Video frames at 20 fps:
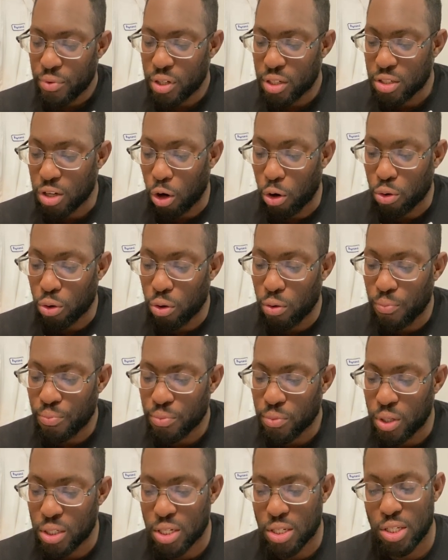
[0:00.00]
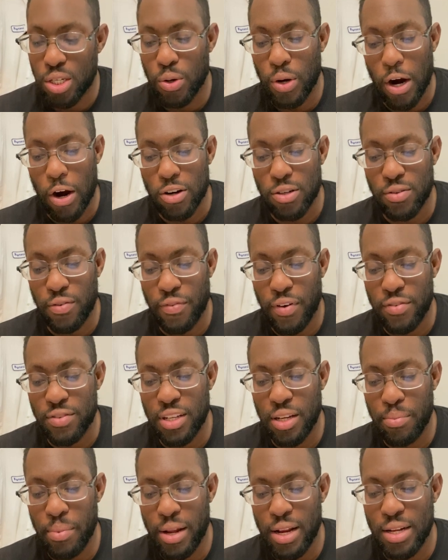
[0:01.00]
total, which is 2 hours and
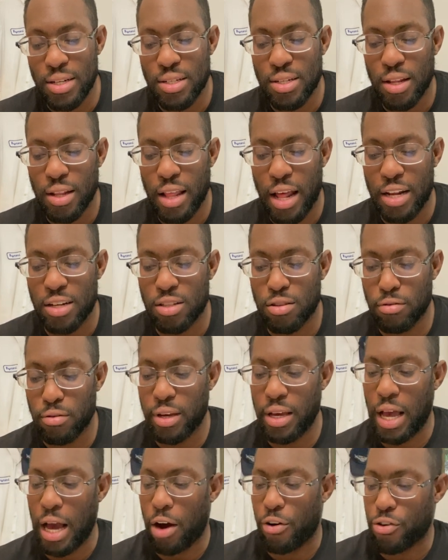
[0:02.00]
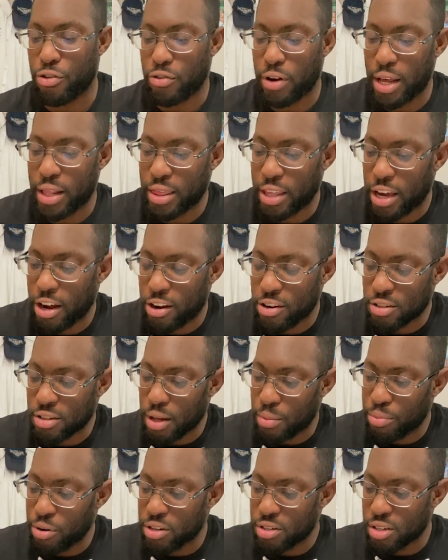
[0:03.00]
15 minutes. That's 3 hours right there. So
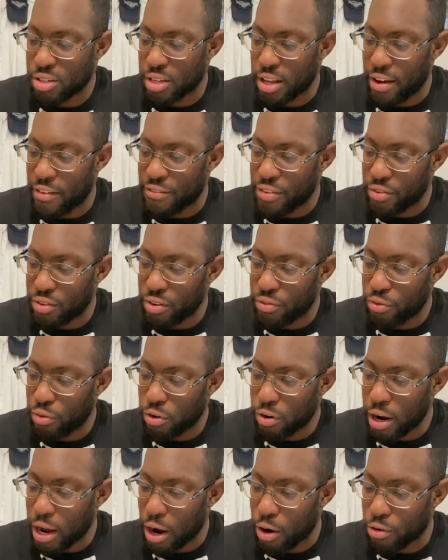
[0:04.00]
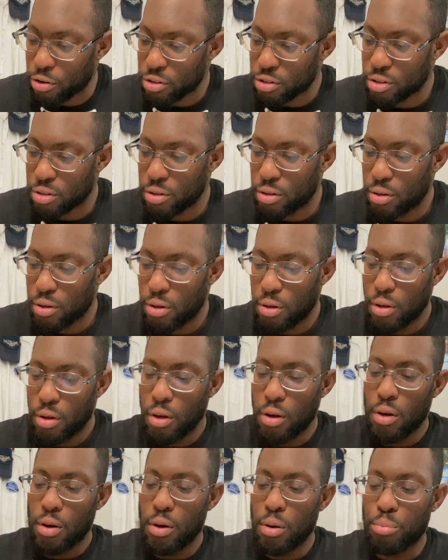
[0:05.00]
that puts us at 54 hours,
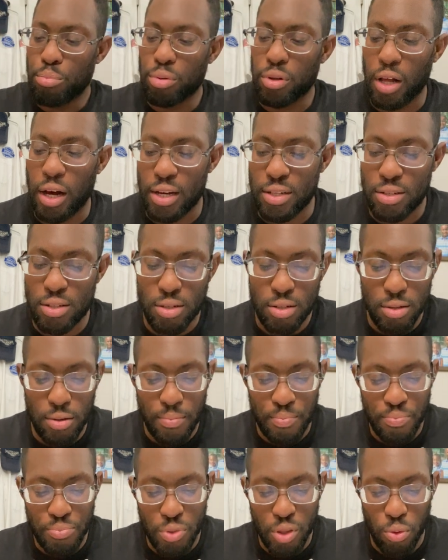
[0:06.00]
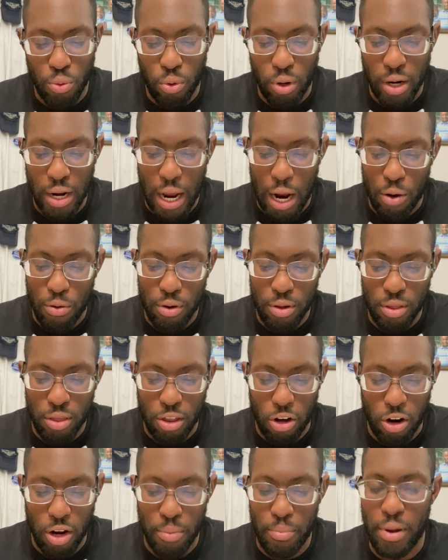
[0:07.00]
plus the 1 hour and
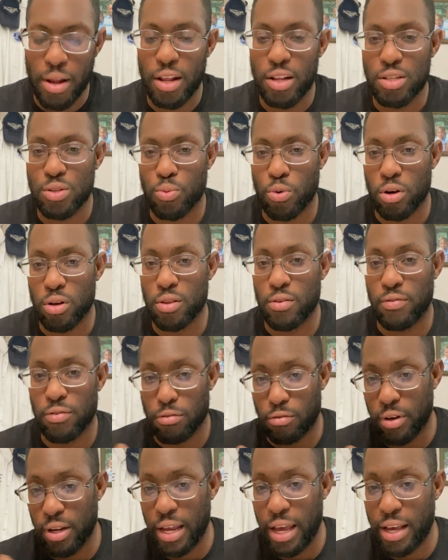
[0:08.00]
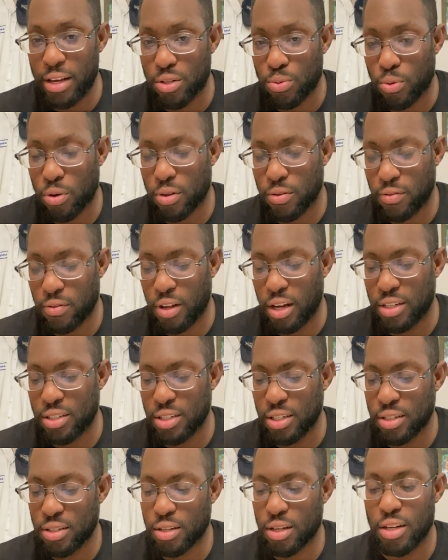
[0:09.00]
30 minutes worth of 3 days worth of
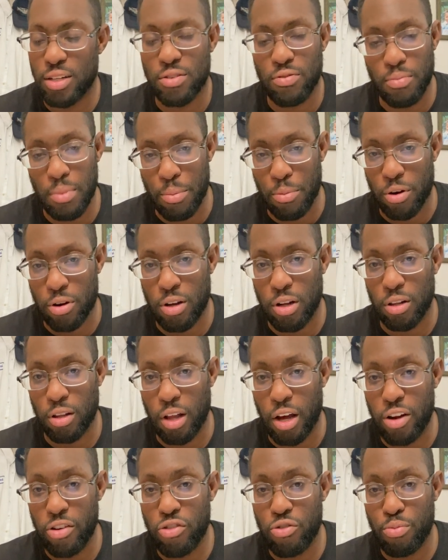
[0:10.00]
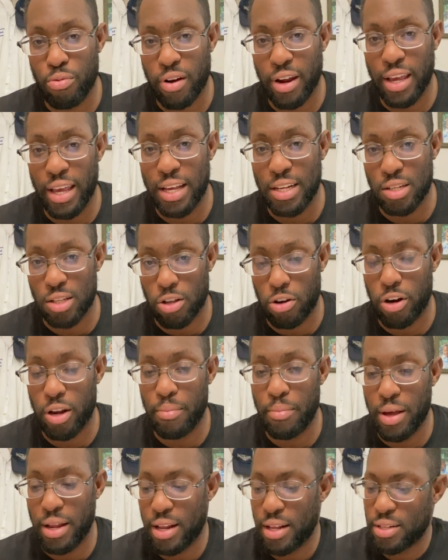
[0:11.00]
lunches. Because remember, a lunch break is 30
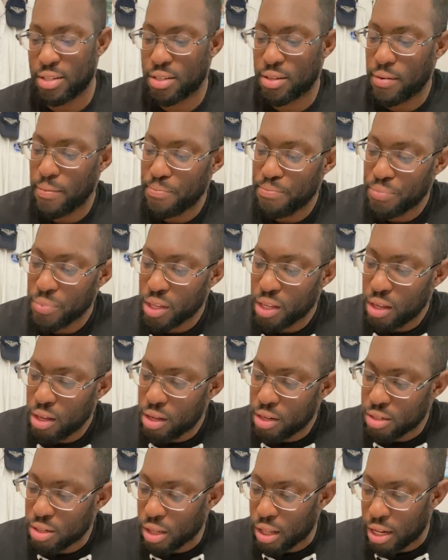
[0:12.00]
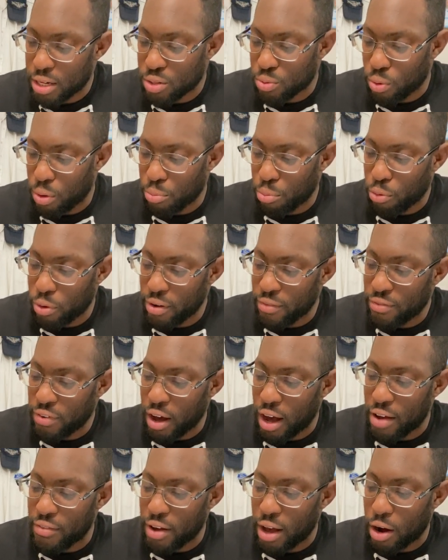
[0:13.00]
minutes. So that's
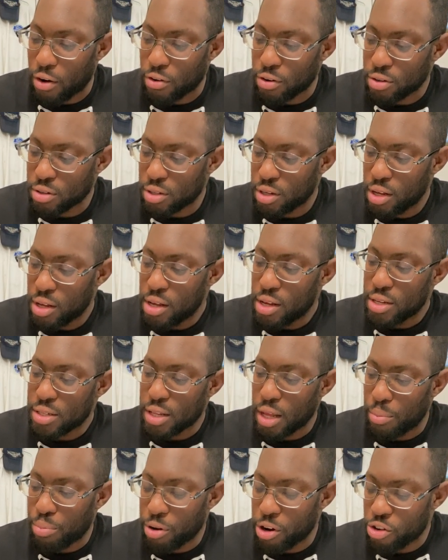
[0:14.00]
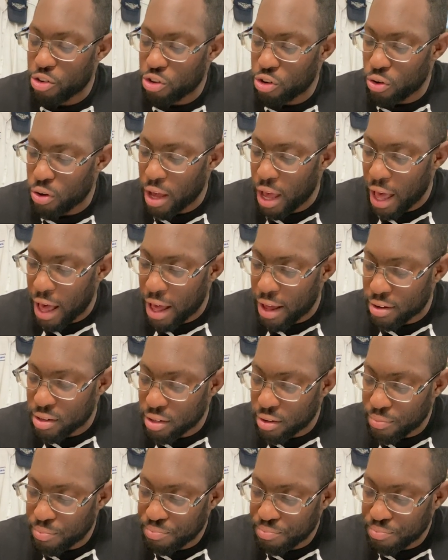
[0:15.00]
1.5 hours. So that puts you at